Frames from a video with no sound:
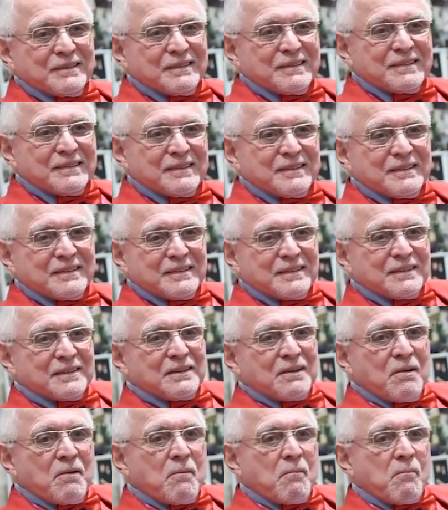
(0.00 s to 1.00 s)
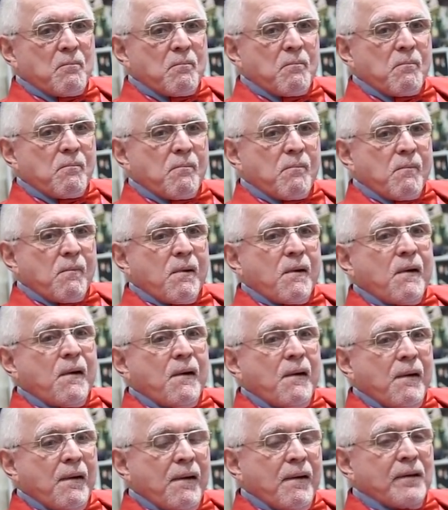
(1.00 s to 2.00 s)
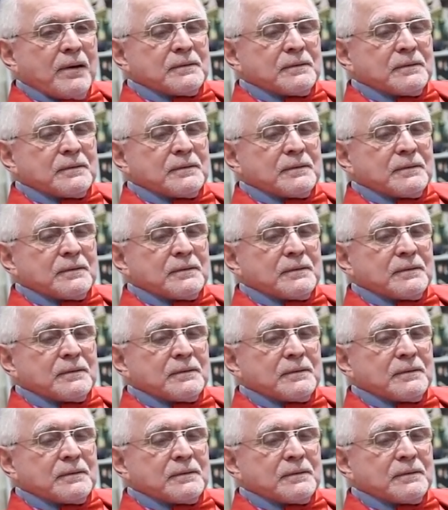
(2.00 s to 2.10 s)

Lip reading: (silence)